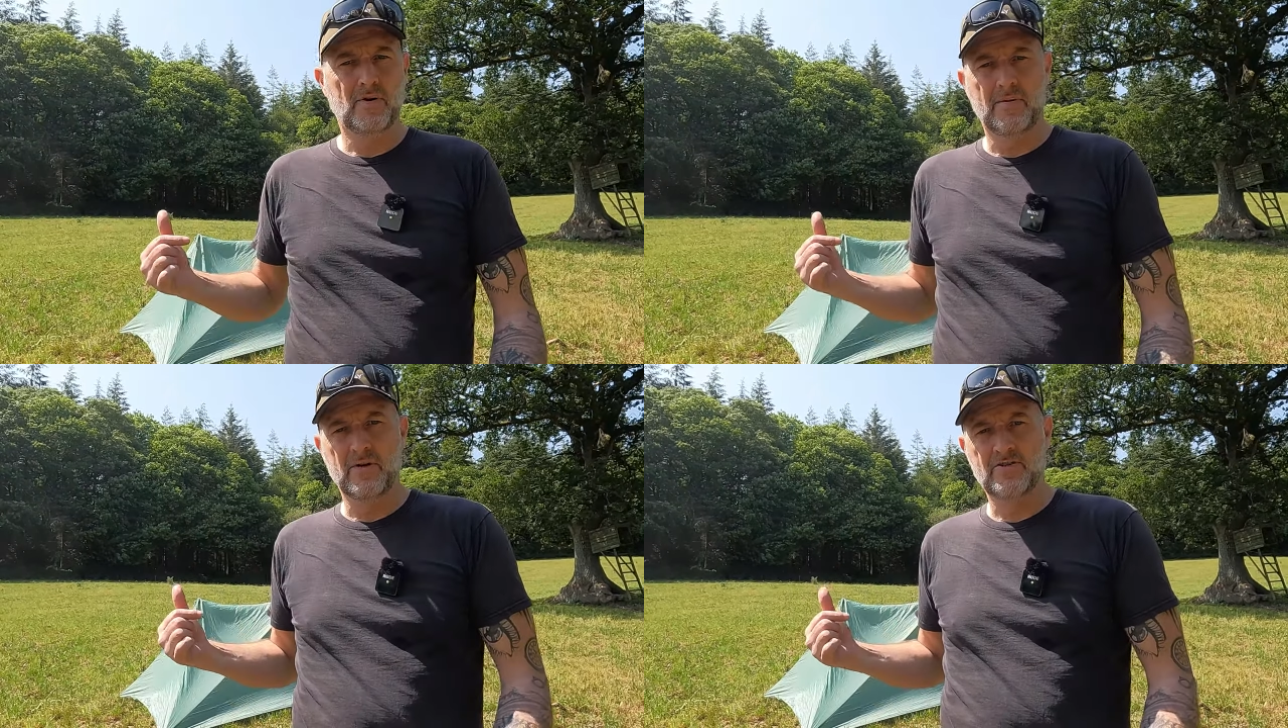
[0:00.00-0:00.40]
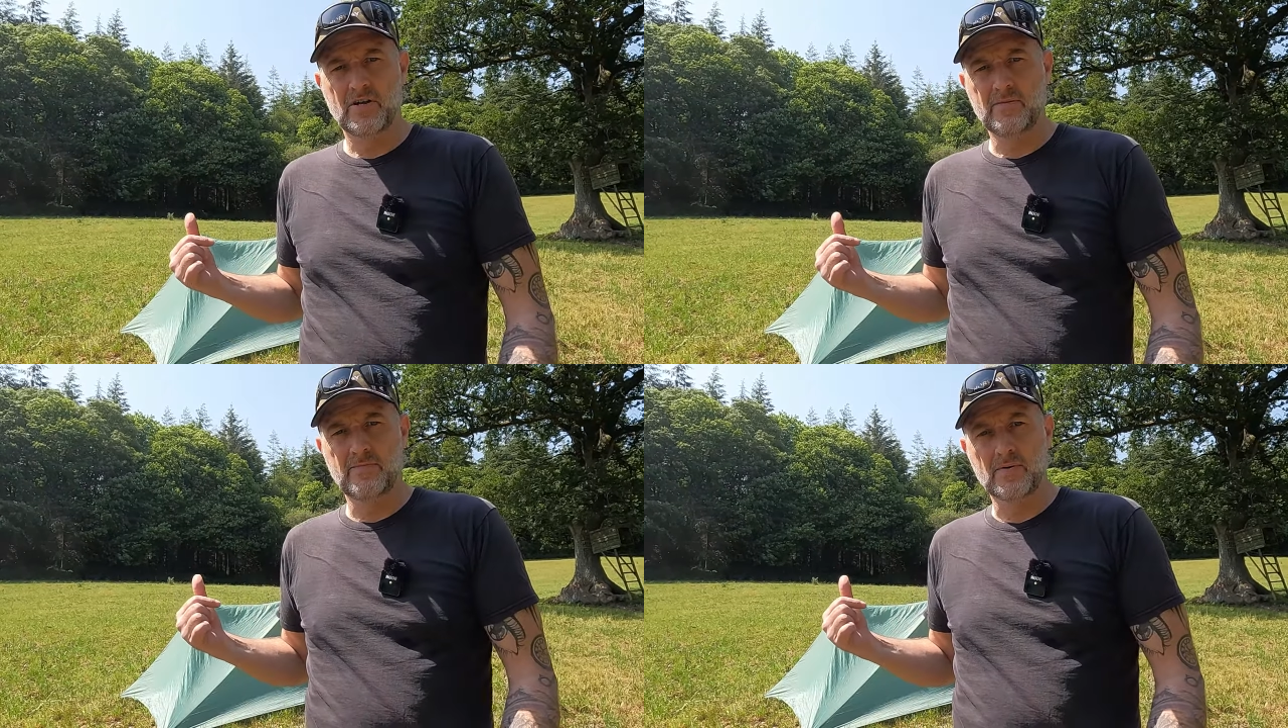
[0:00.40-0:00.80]
to put up my
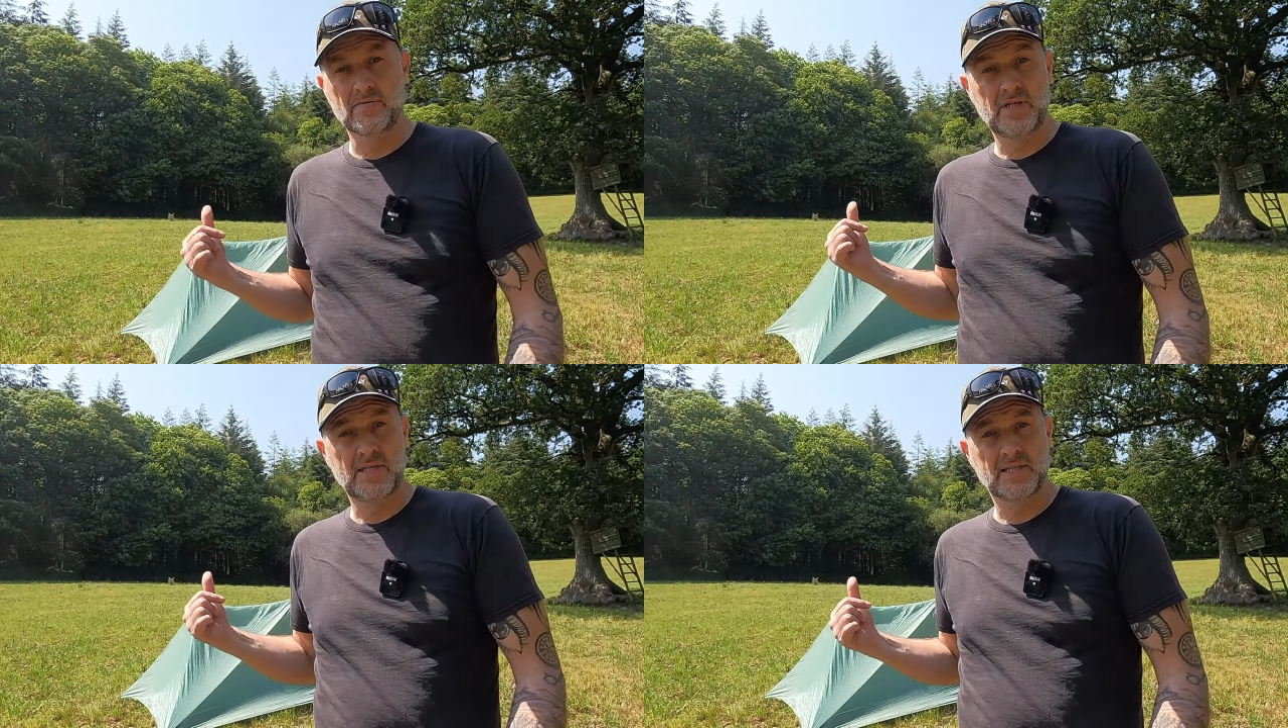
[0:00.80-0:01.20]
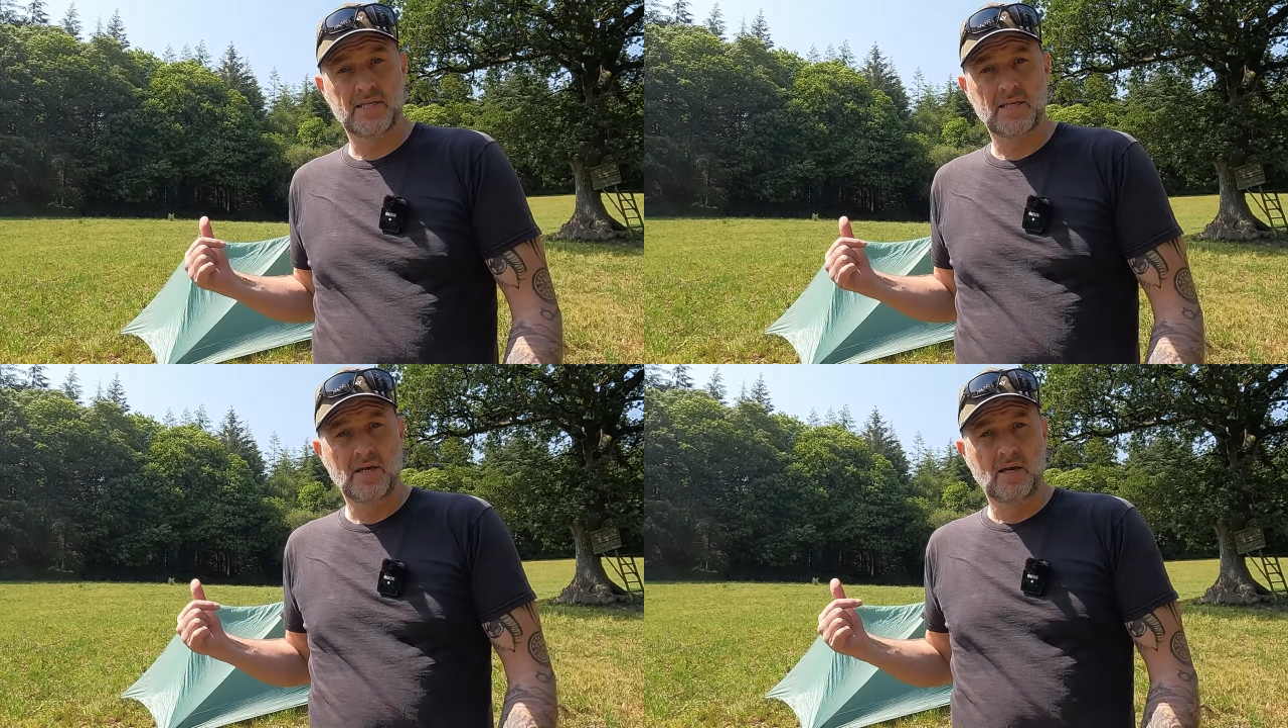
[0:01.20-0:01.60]
trekking pole
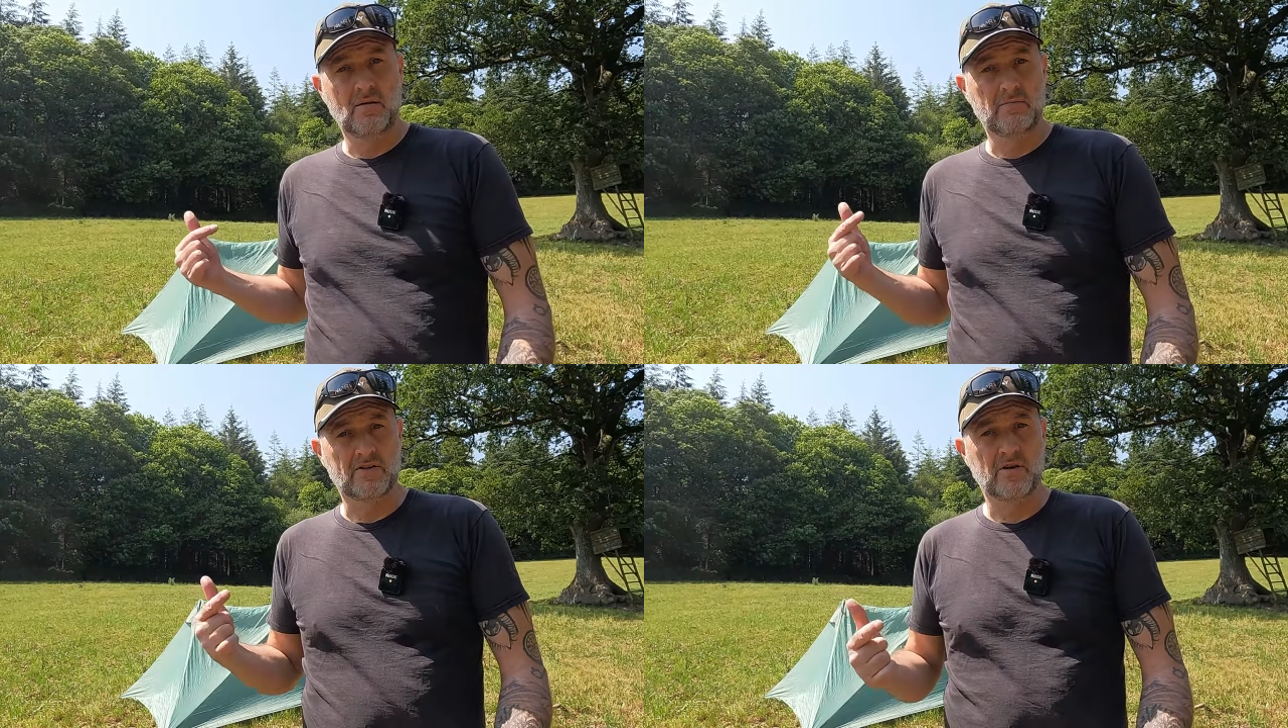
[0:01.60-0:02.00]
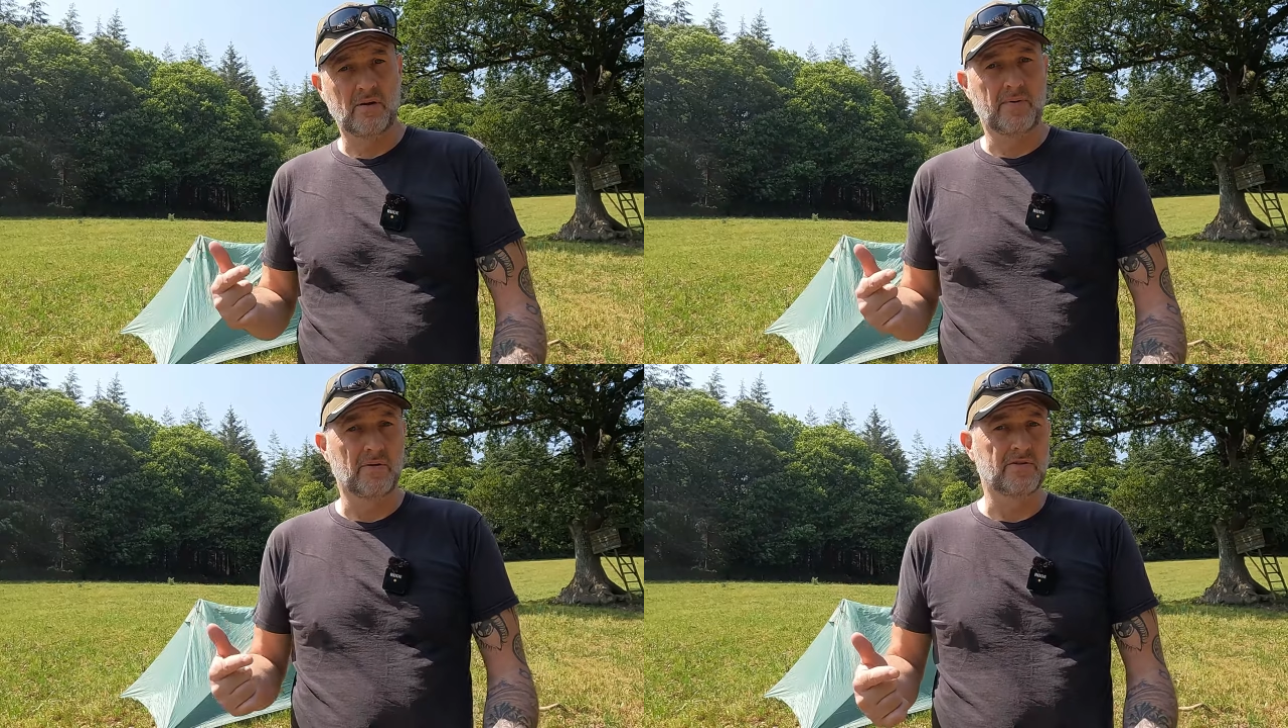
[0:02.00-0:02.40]
tent when my
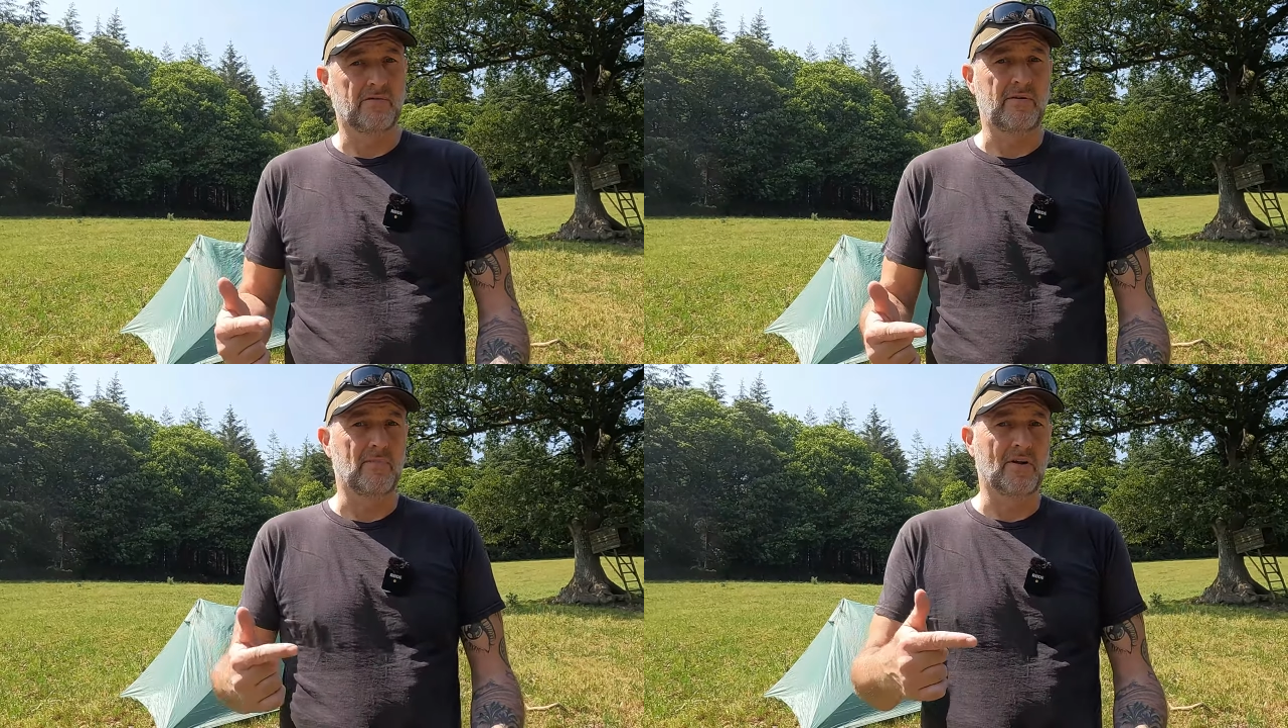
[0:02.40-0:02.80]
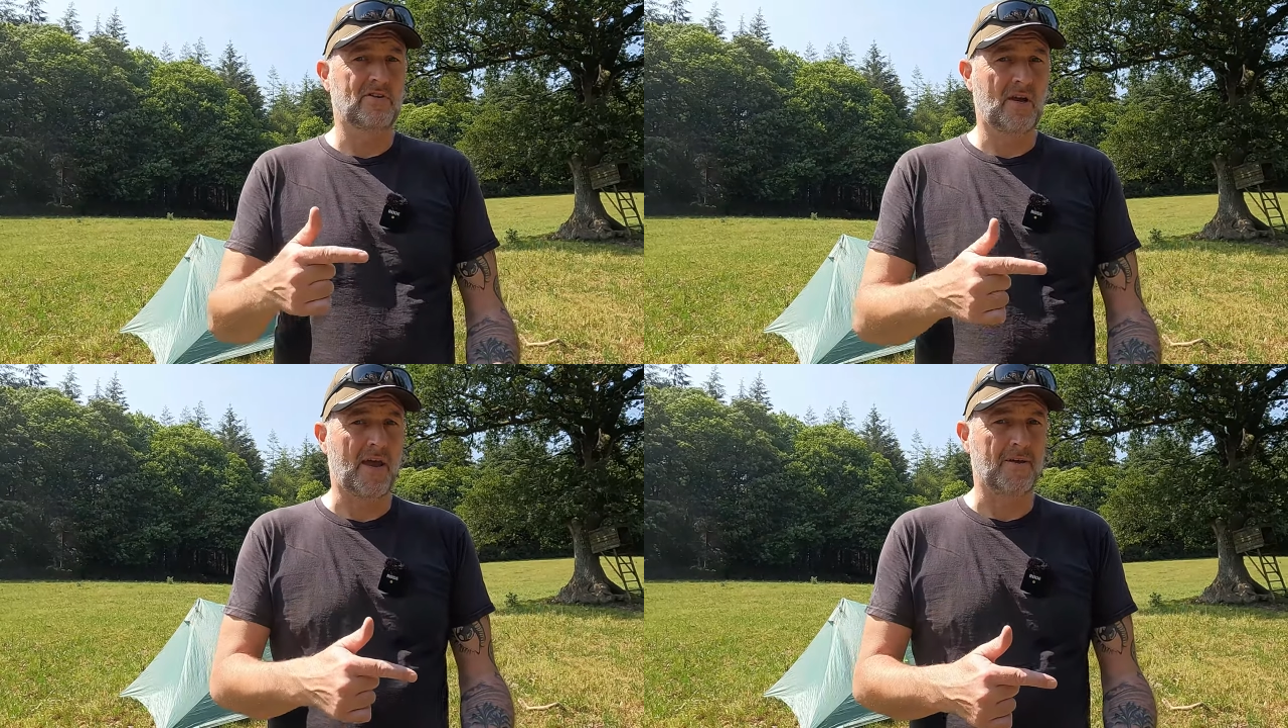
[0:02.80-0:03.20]
trekking poles are in my
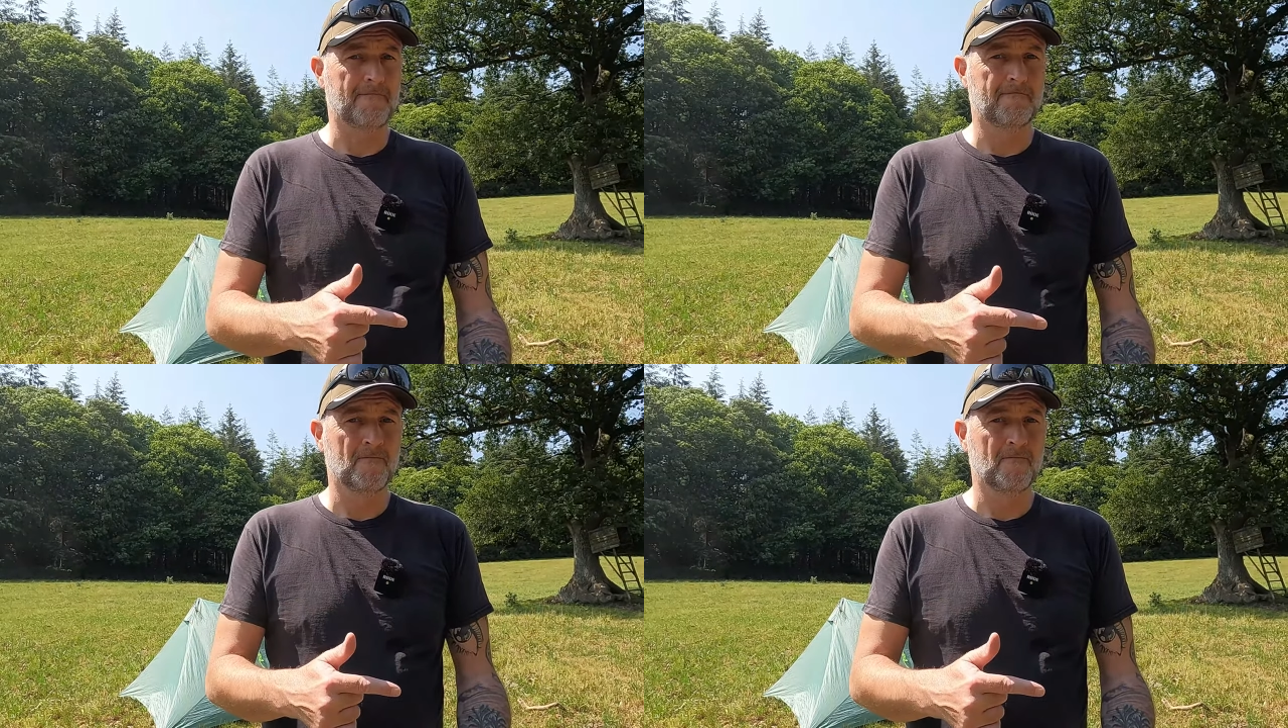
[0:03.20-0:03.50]
chair?